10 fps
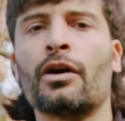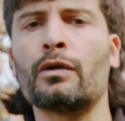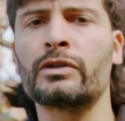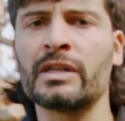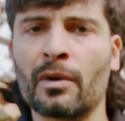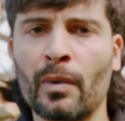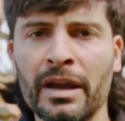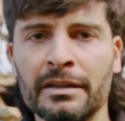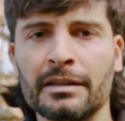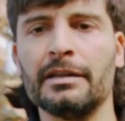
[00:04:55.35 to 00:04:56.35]

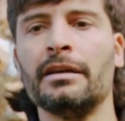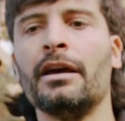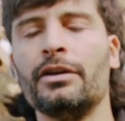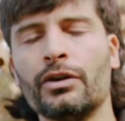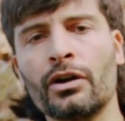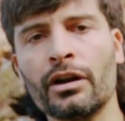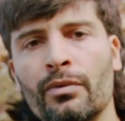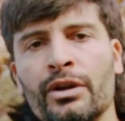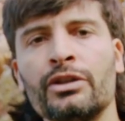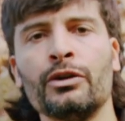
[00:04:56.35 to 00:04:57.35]
consequently, you're gonna
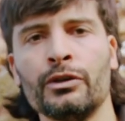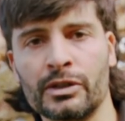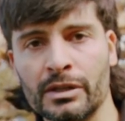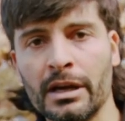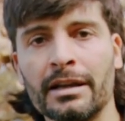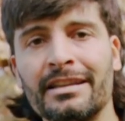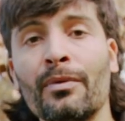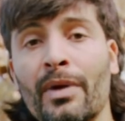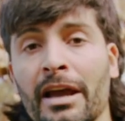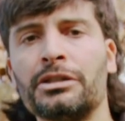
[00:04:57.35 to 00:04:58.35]
reduce the
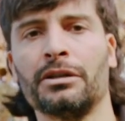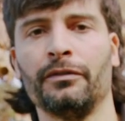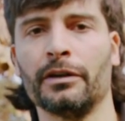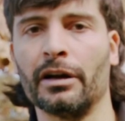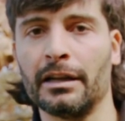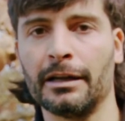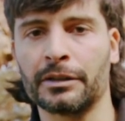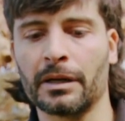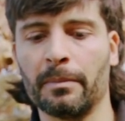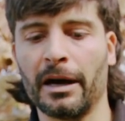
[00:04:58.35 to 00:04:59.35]
range of your
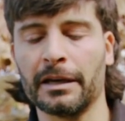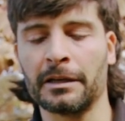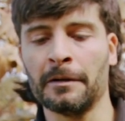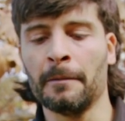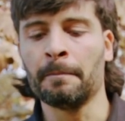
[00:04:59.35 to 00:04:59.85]
electric bike.